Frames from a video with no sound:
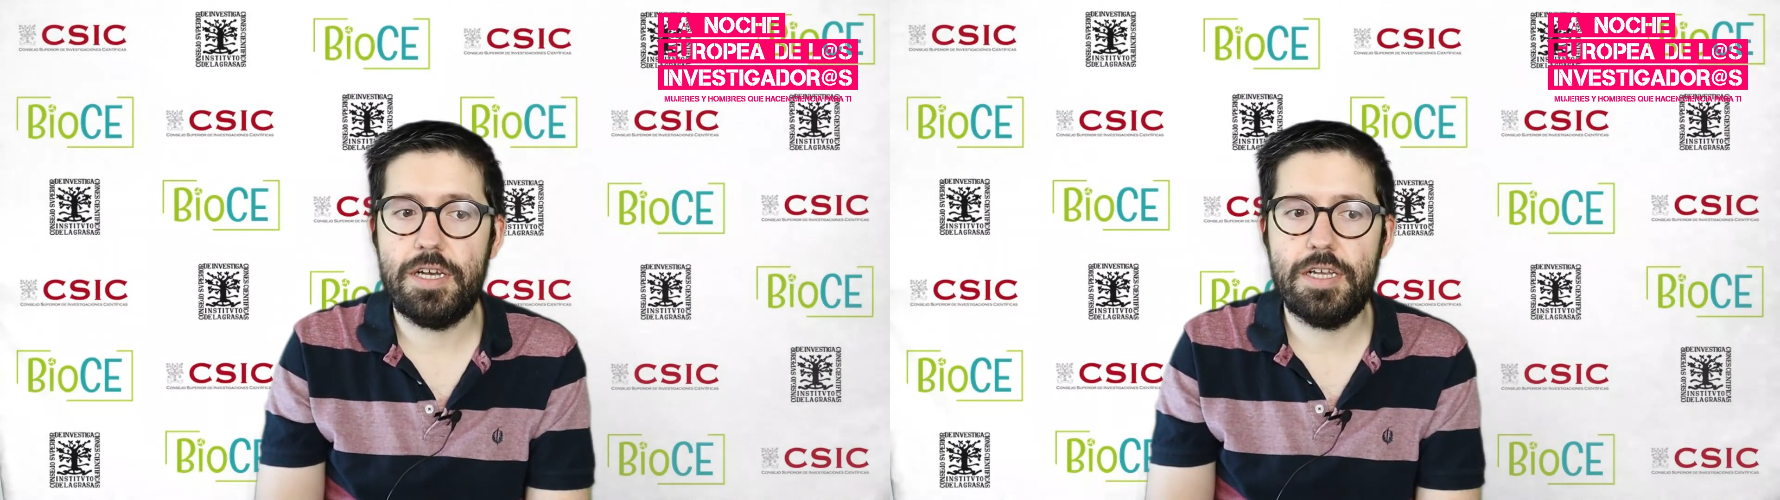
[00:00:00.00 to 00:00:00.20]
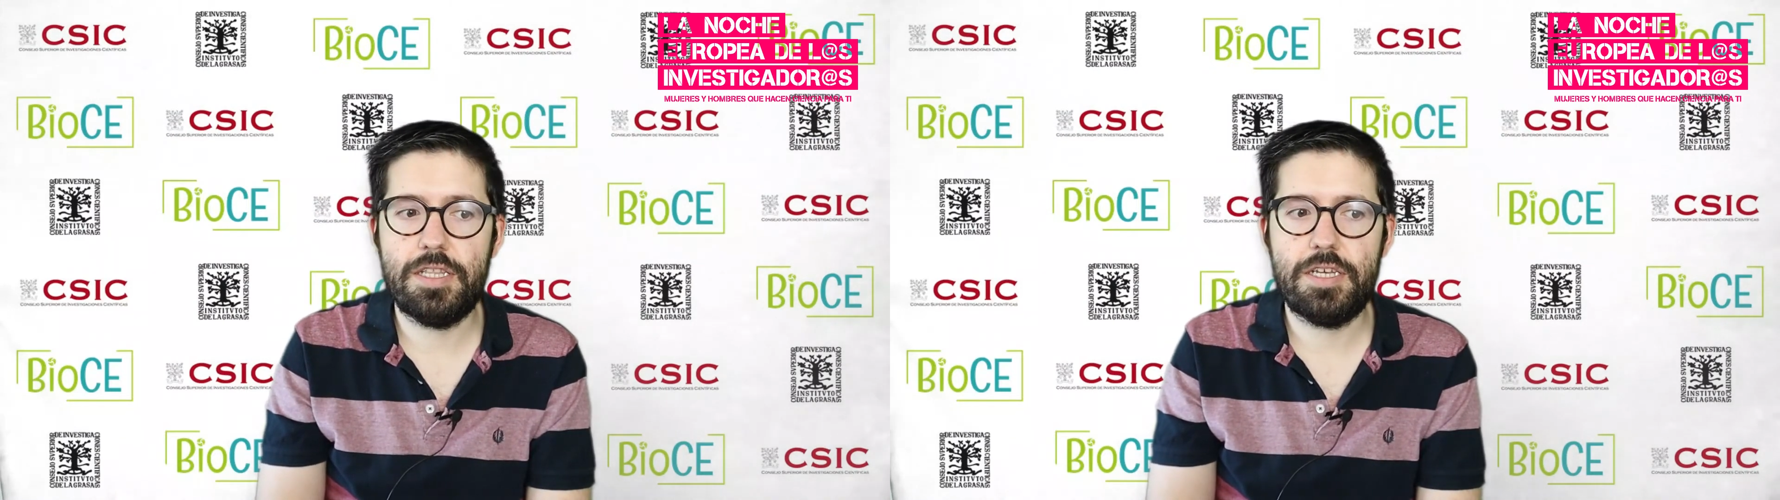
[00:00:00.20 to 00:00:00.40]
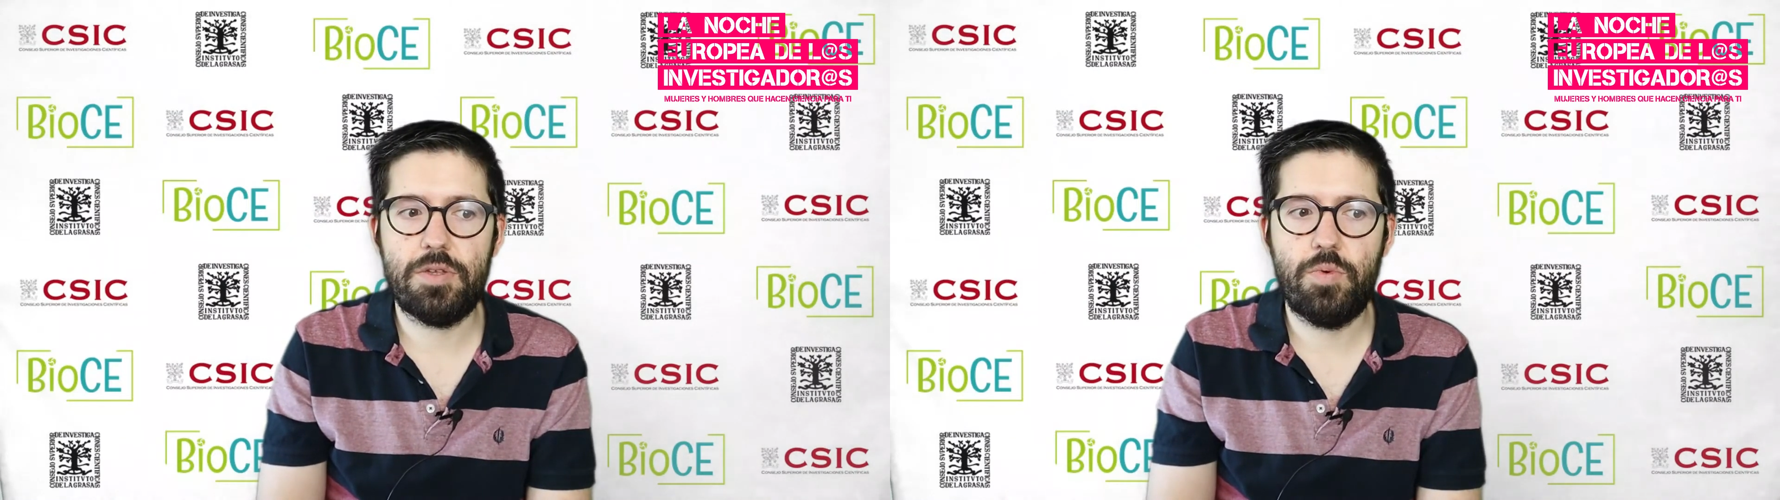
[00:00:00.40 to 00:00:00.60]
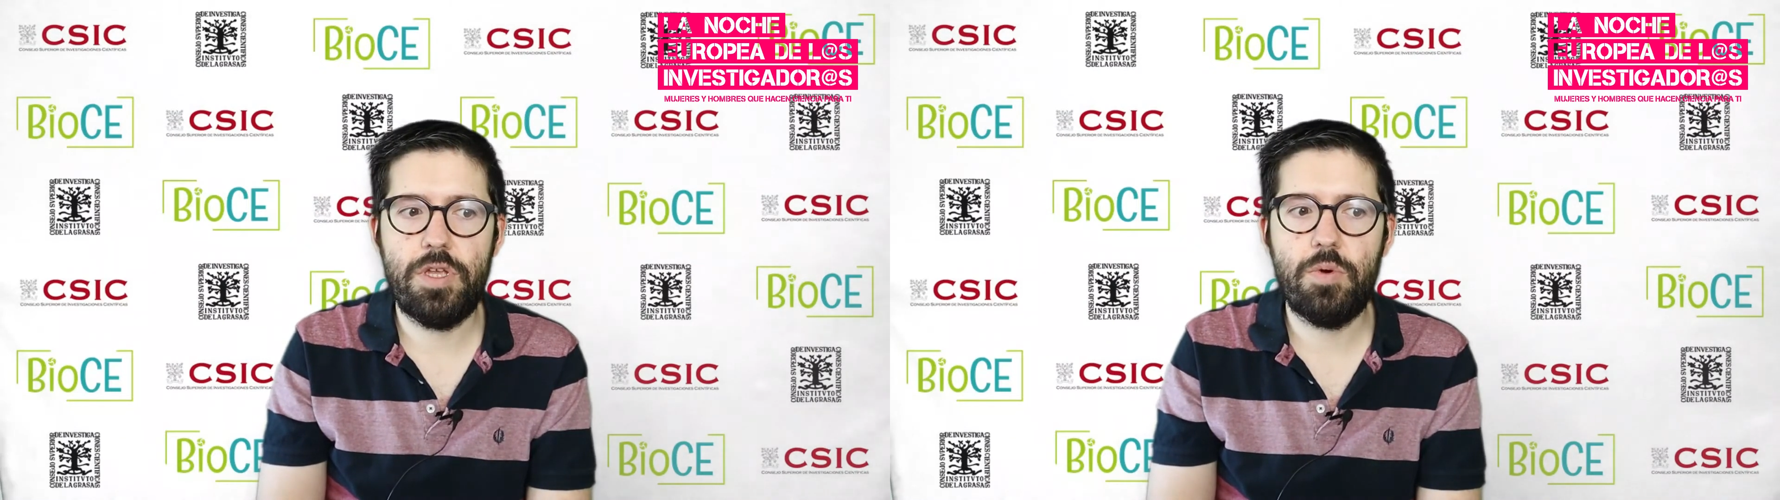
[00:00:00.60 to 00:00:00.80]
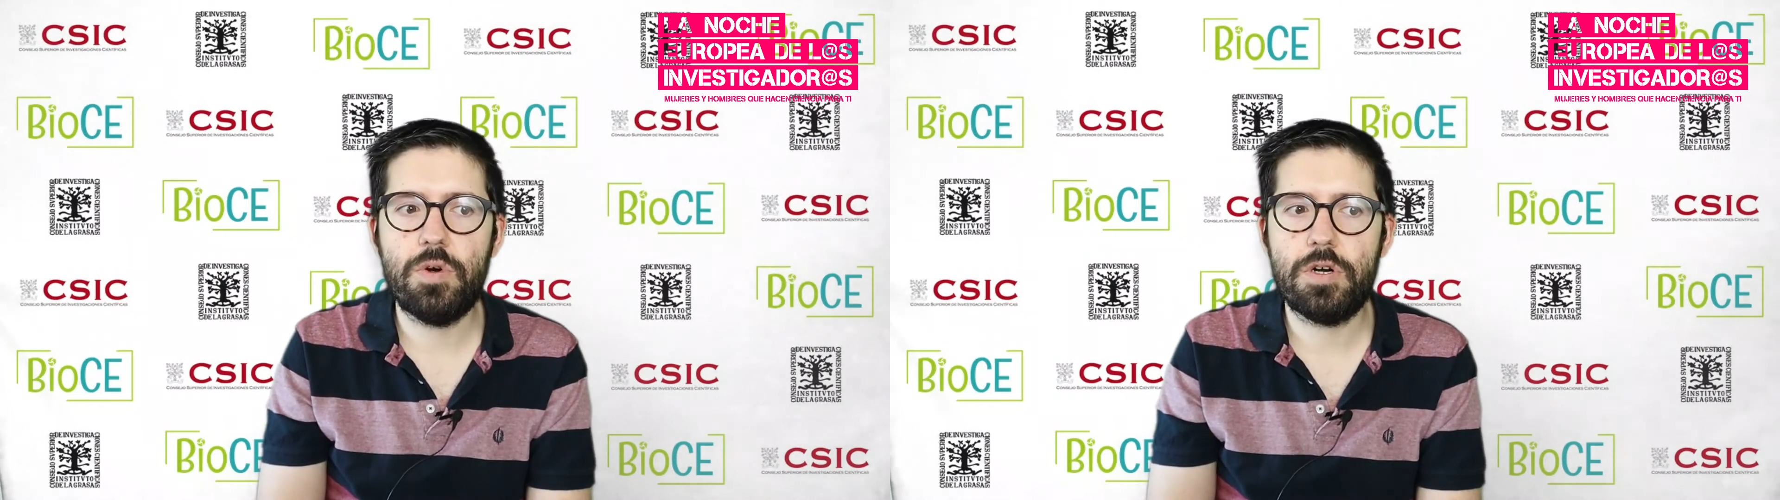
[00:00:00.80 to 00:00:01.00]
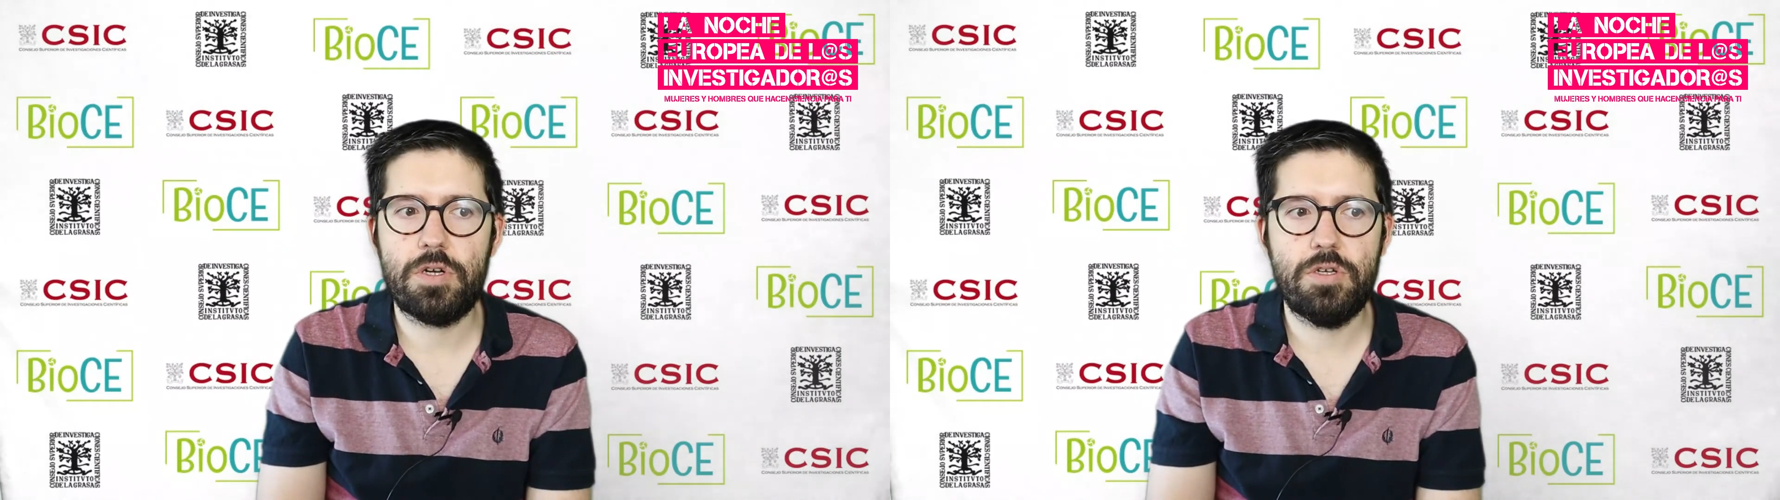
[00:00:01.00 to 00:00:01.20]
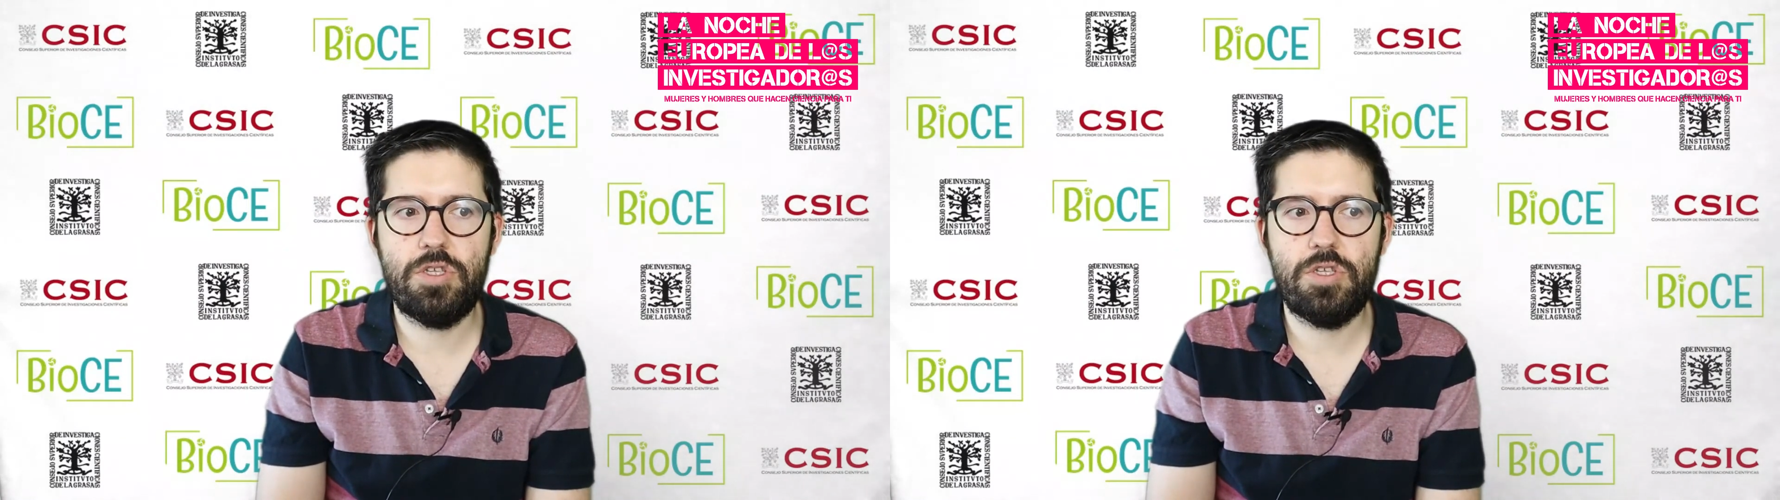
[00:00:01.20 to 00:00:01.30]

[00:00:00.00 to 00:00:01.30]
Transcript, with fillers: and that we work